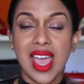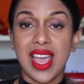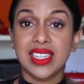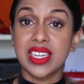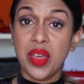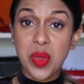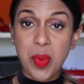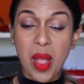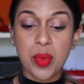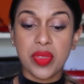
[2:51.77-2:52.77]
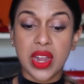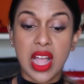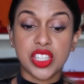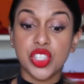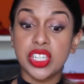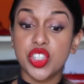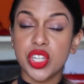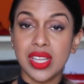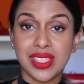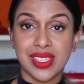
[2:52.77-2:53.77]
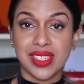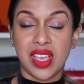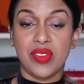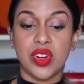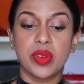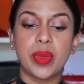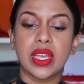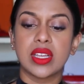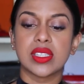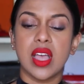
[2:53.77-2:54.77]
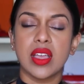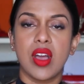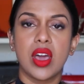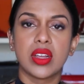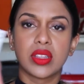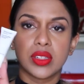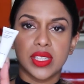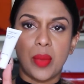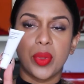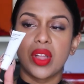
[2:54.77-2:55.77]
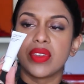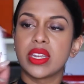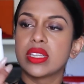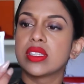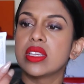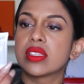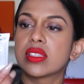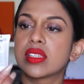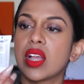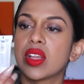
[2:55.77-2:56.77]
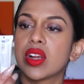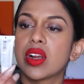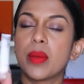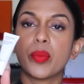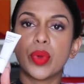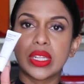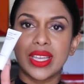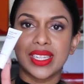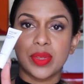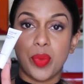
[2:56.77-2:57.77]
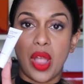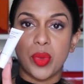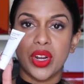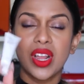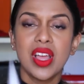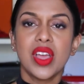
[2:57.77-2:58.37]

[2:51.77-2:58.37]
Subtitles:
And another primer that I actually just discovered because I got a little sample of it is the Stellar Brilliant Primer.